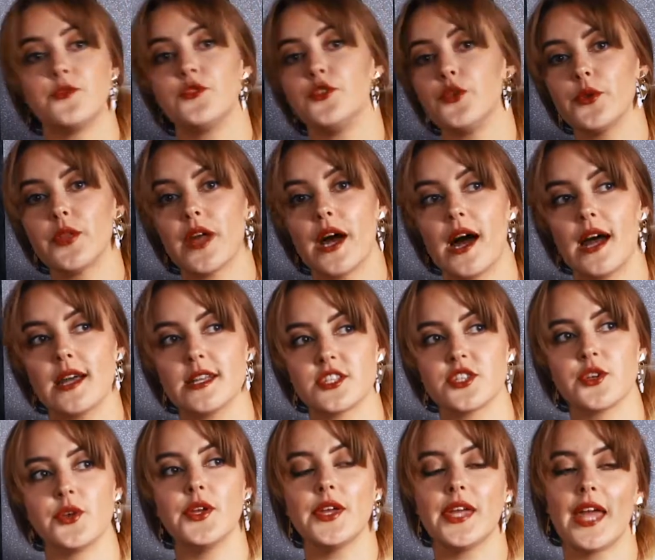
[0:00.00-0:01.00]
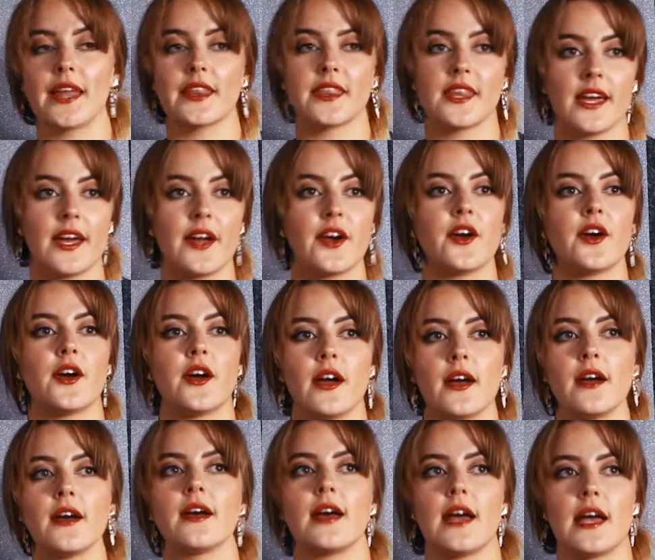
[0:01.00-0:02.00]
Do that so you get
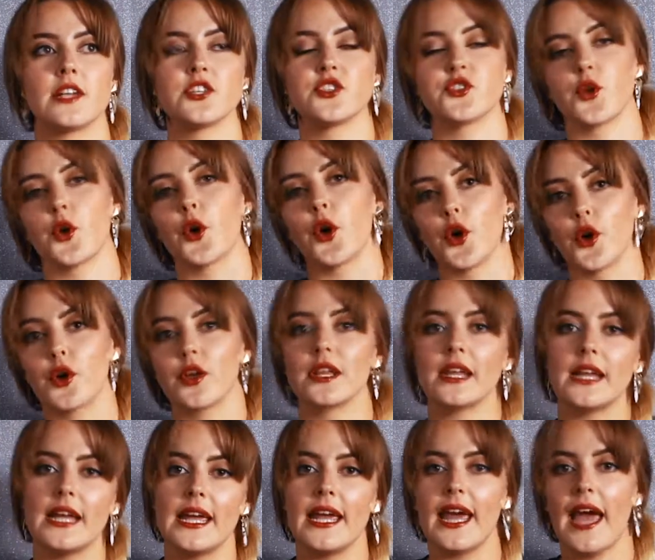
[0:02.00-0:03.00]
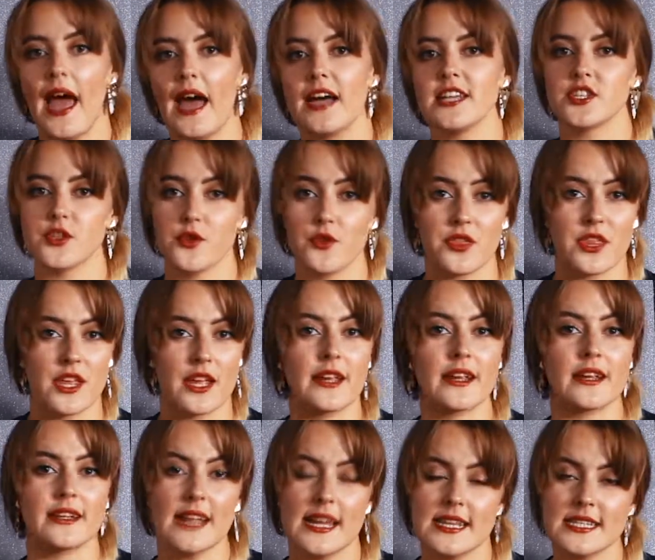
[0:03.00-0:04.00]
there as early as you
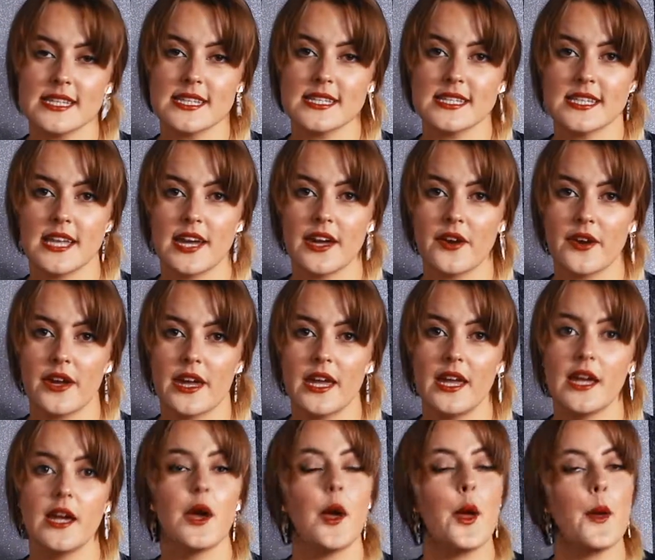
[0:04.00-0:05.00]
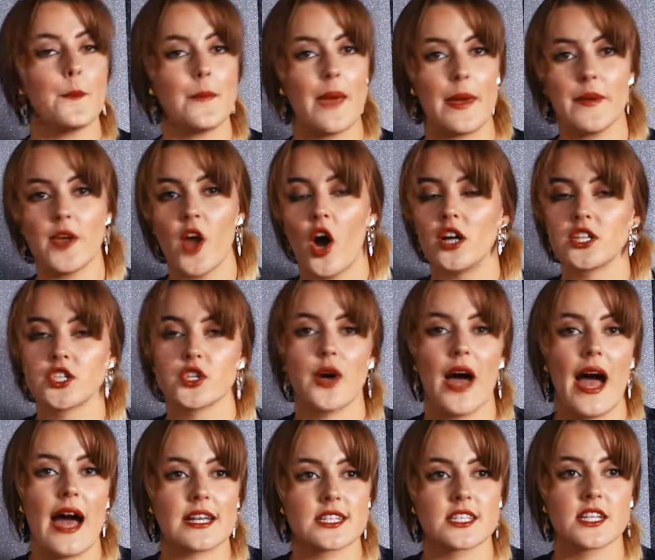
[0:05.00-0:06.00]
think necessary. Maybe also
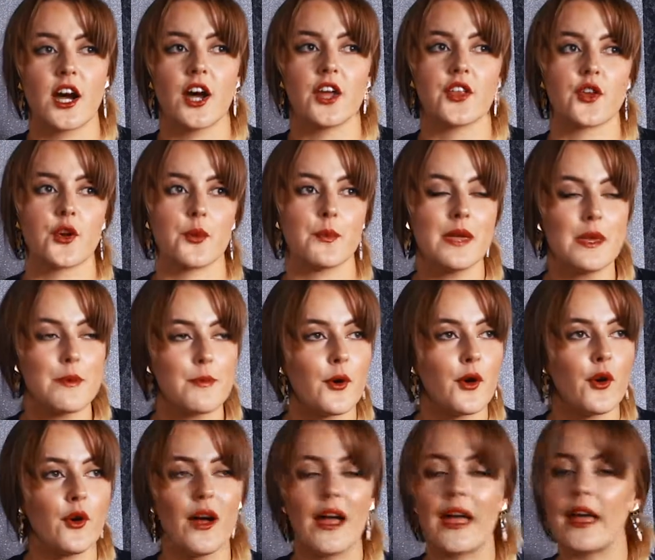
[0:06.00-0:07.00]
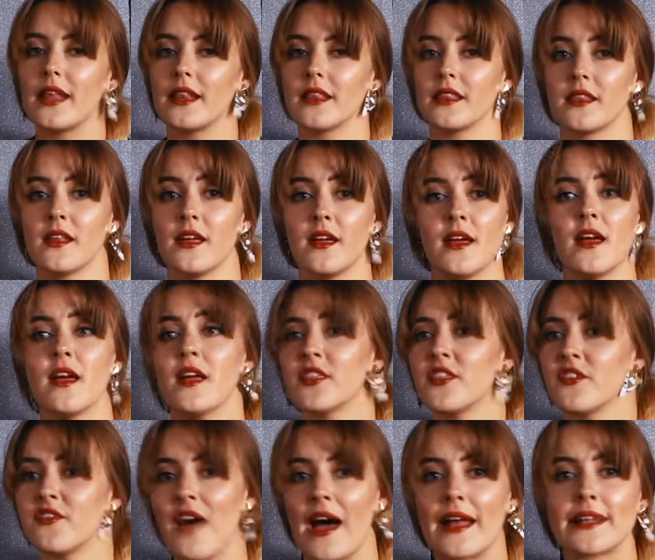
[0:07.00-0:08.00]
ask other people in
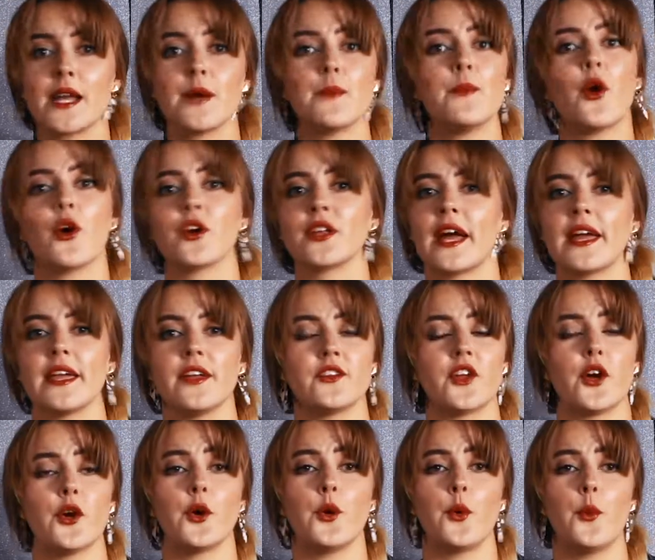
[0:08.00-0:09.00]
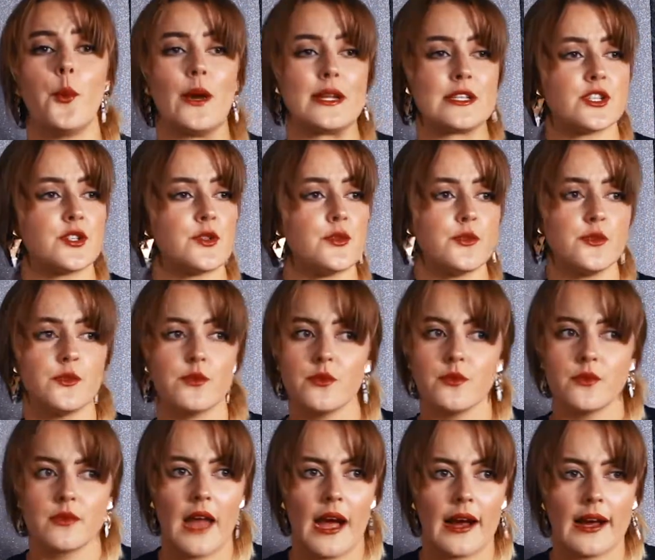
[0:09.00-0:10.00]
the fandom or that you know when to
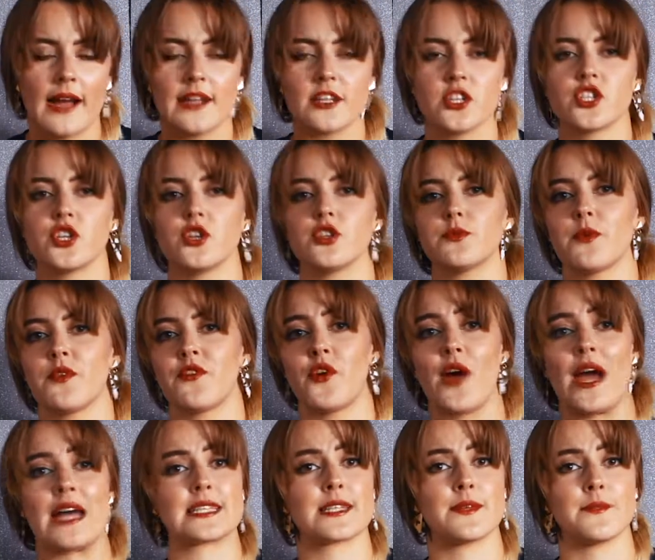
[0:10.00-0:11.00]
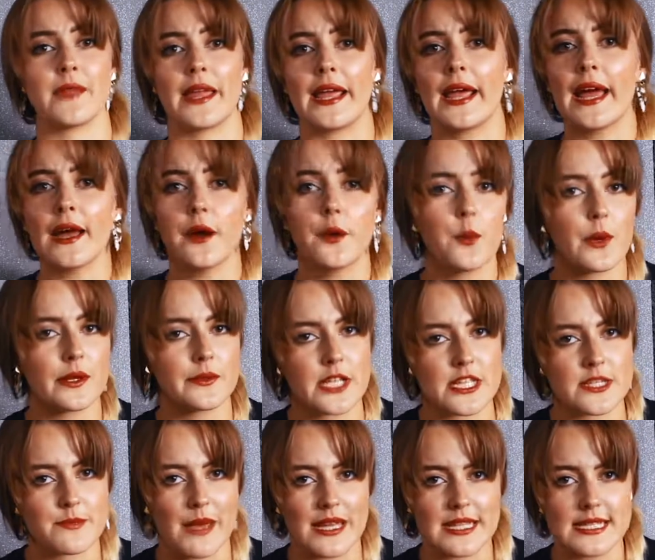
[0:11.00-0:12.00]
that kind of shows before. Ask them like, what
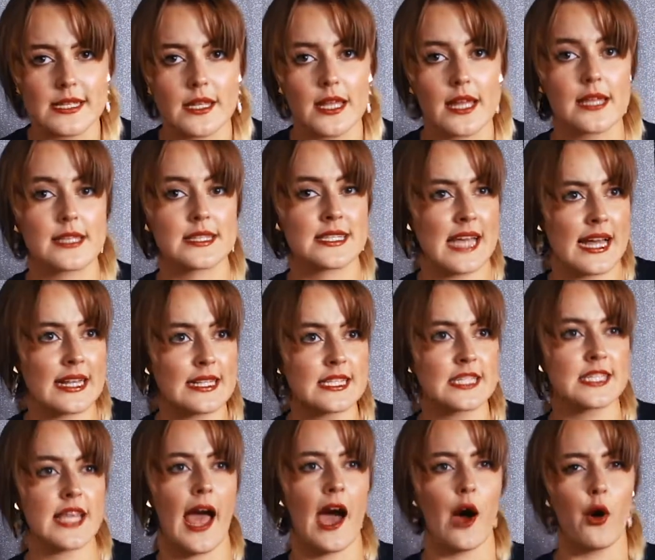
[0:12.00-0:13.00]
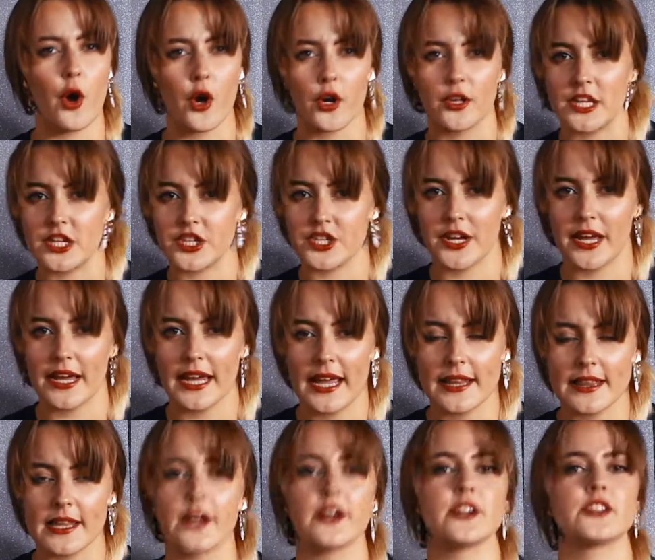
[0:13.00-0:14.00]
does make sense? How early should I
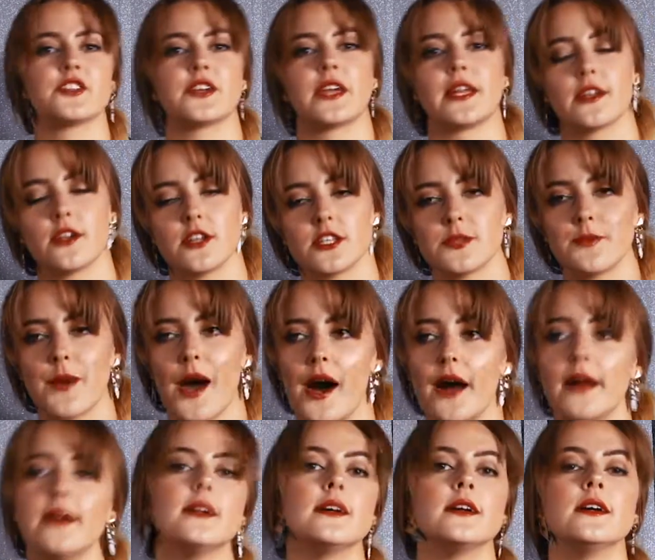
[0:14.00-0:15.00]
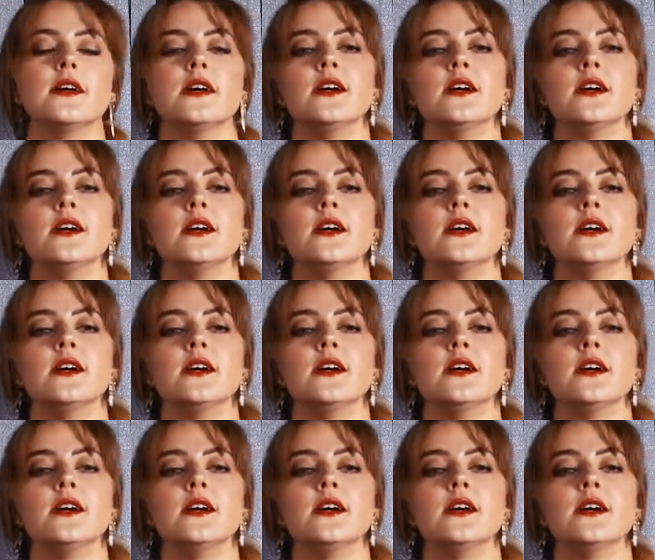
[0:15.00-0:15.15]
get there to get a good spot?